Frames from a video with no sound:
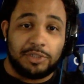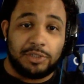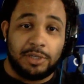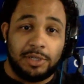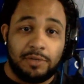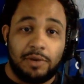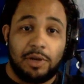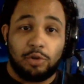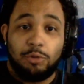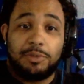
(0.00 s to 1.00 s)
Ronald
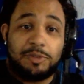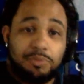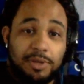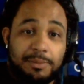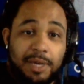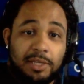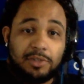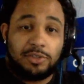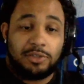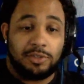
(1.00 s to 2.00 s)
Koeman's
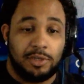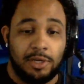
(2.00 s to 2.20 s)
pre-match